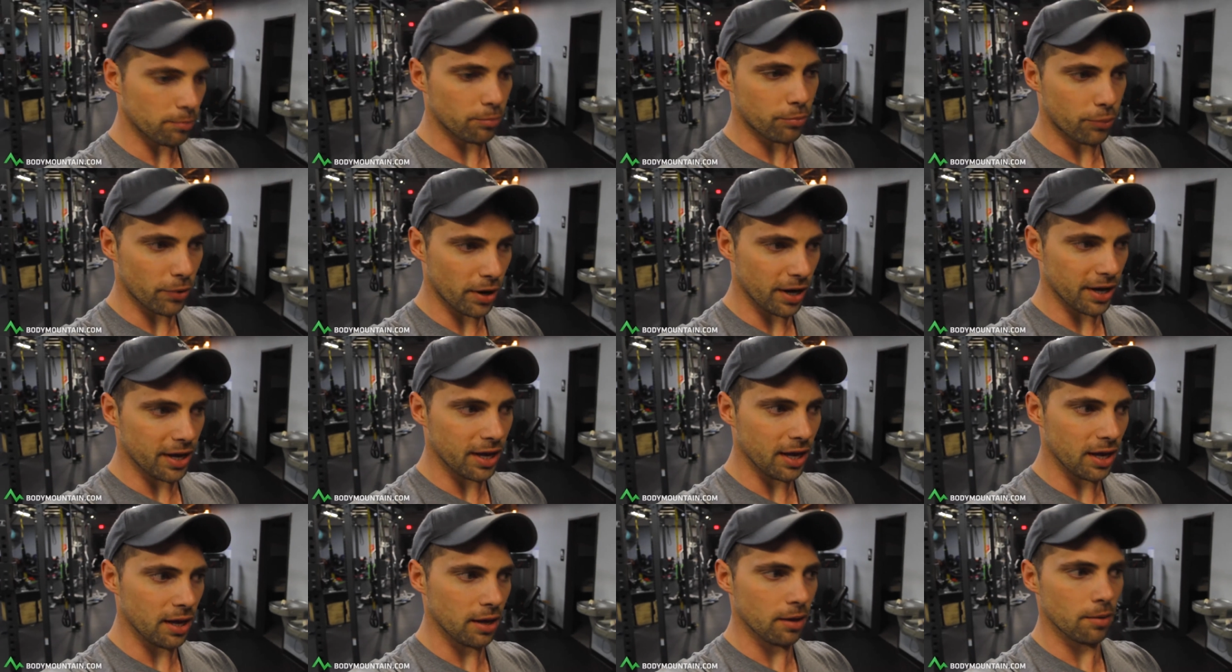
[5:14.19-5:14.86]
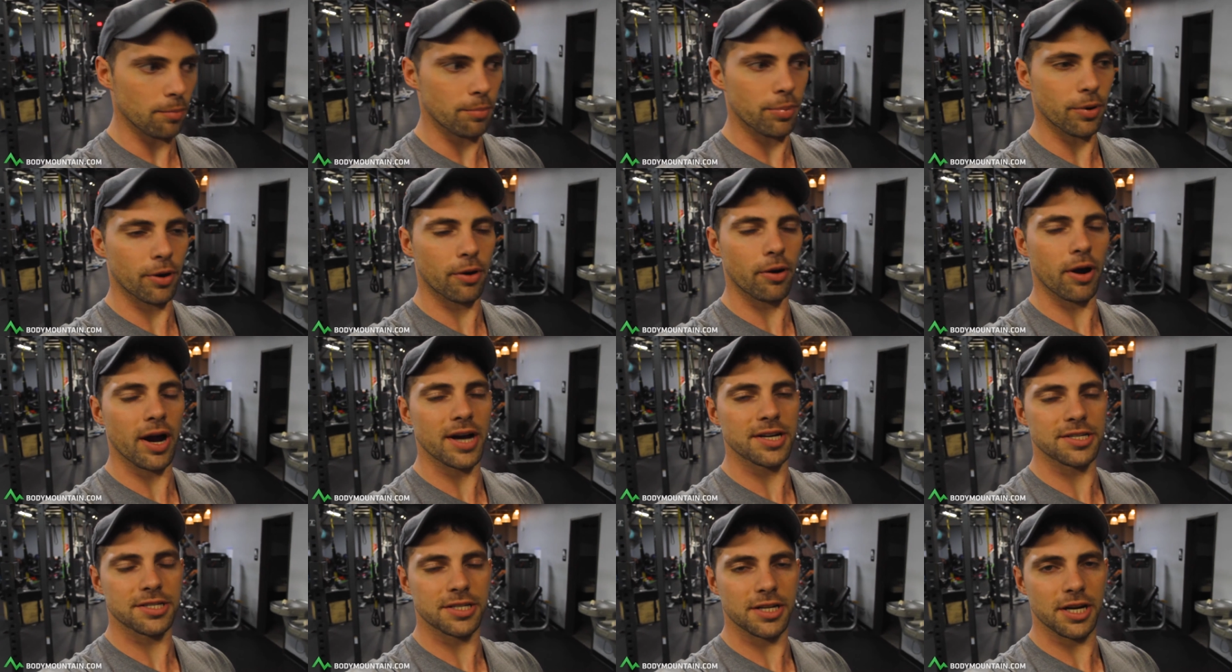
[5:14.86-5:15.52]
Breaking
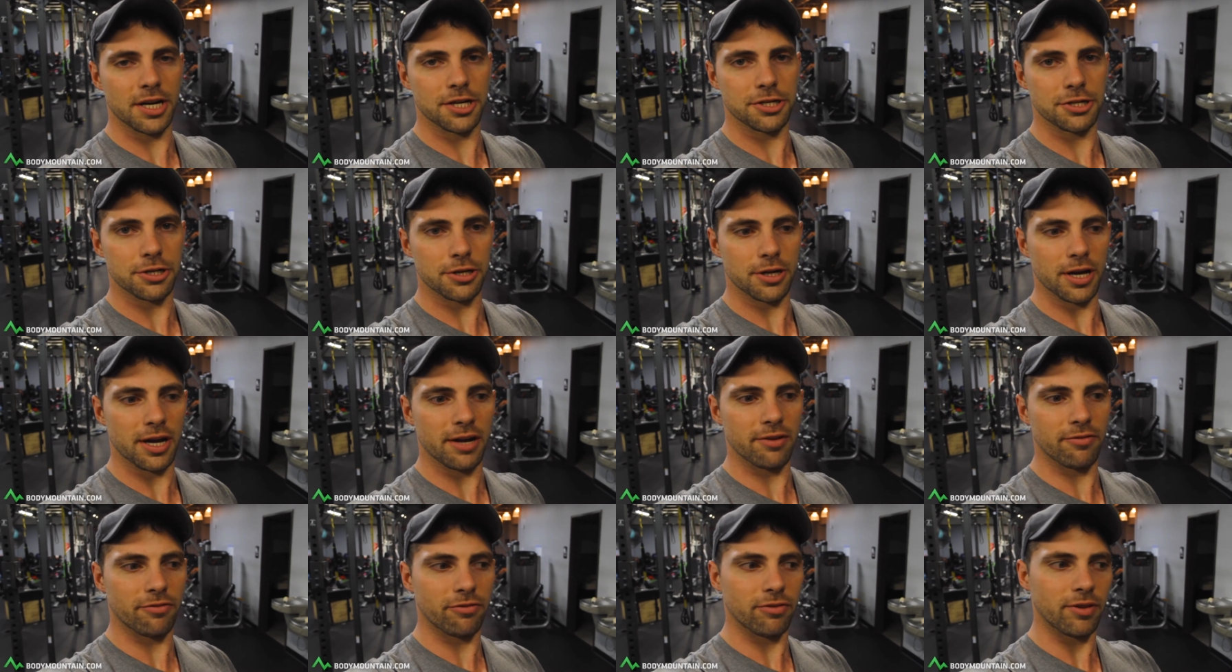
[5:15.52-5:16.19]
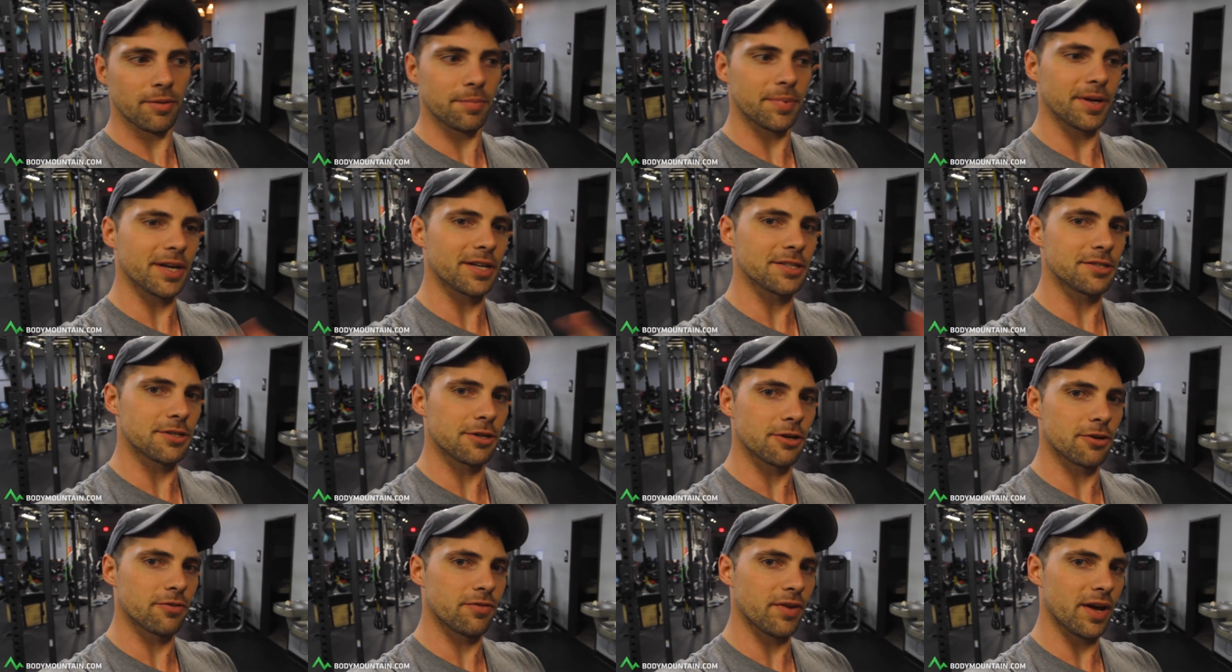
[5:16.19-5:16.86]
procrastination and flipping it
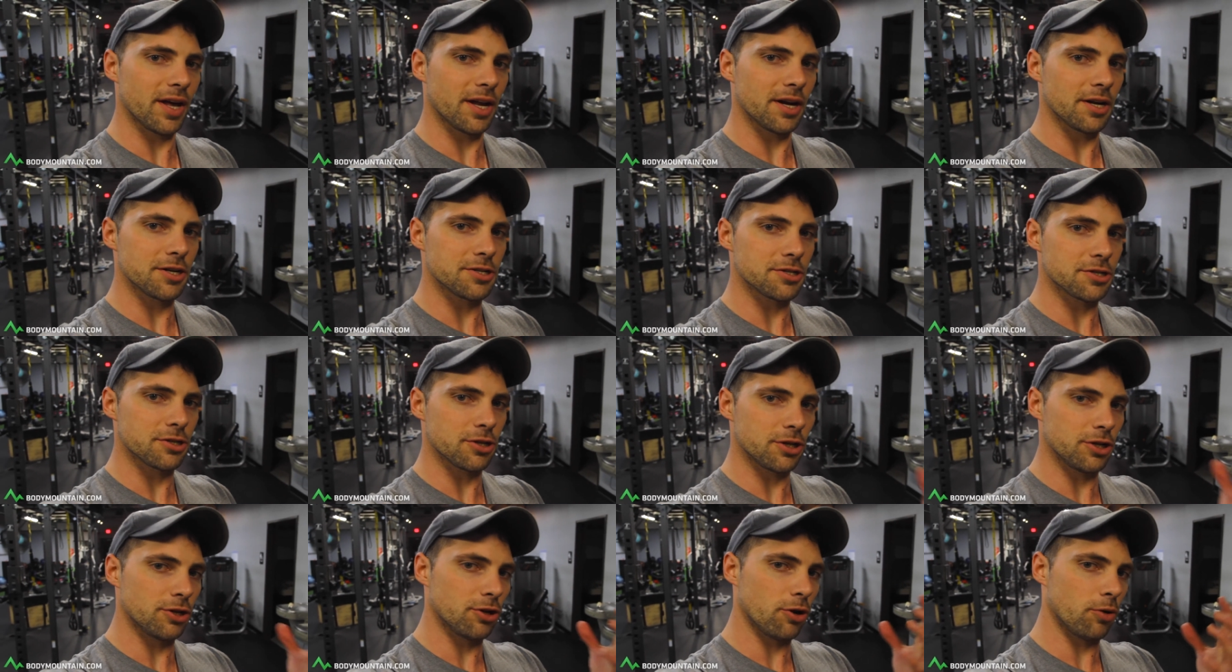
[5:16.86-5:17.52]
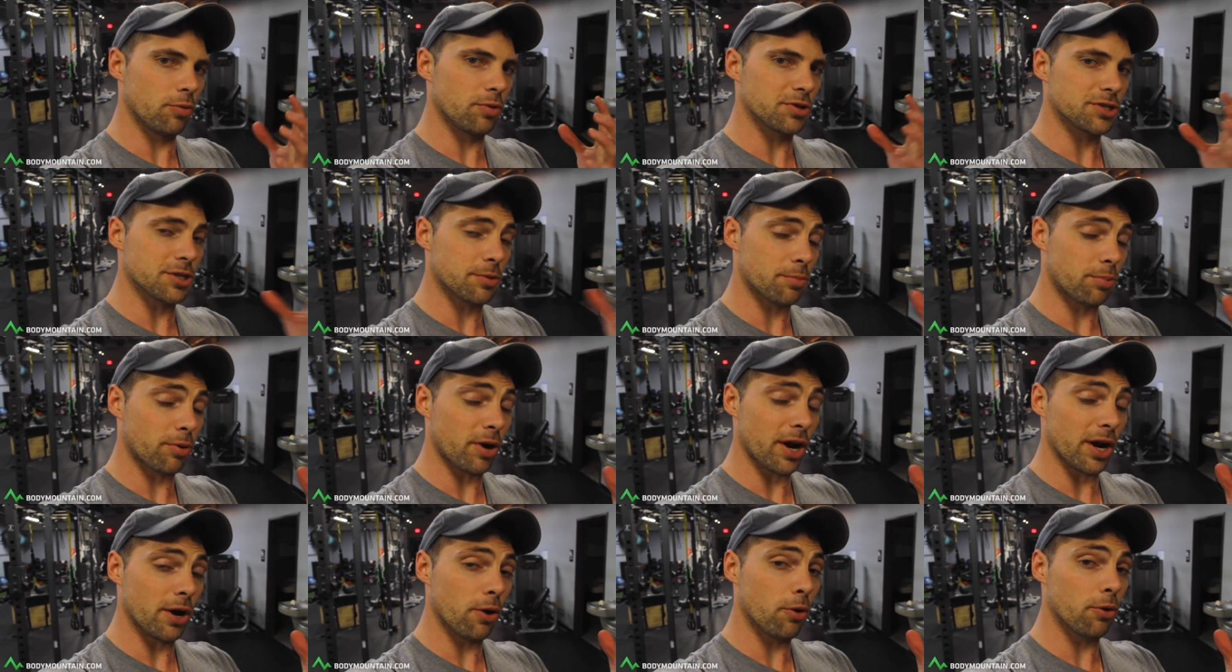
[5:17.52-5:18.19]
to your advantage so you know what's a
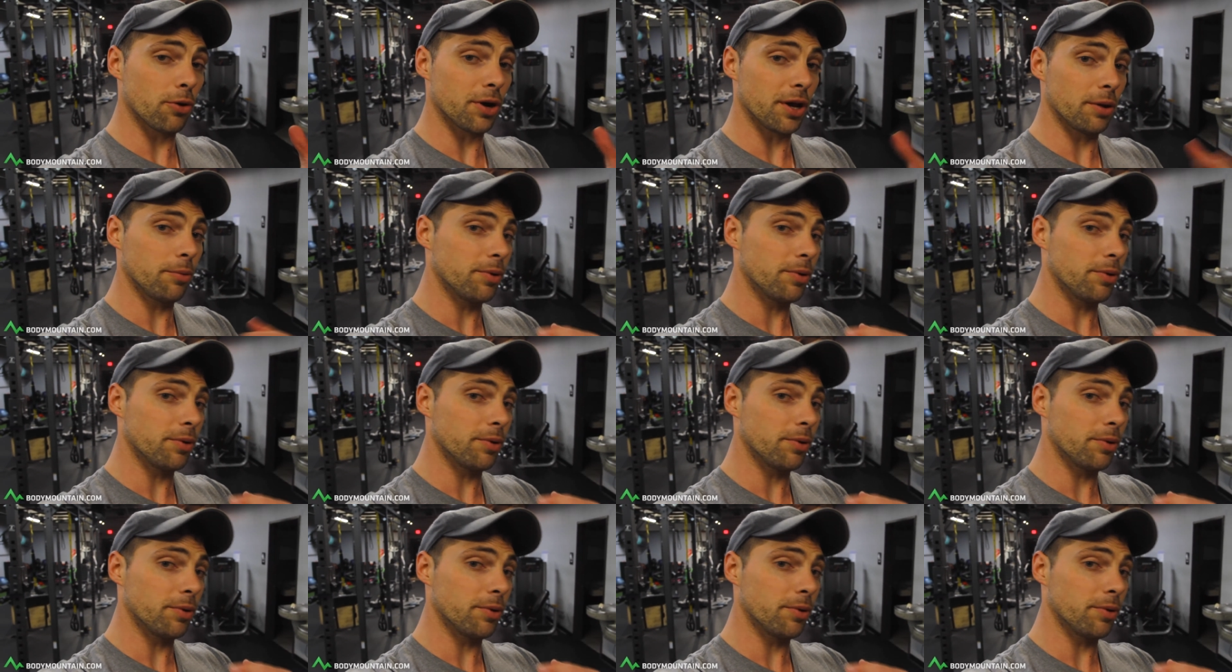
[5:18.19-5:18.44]
priority.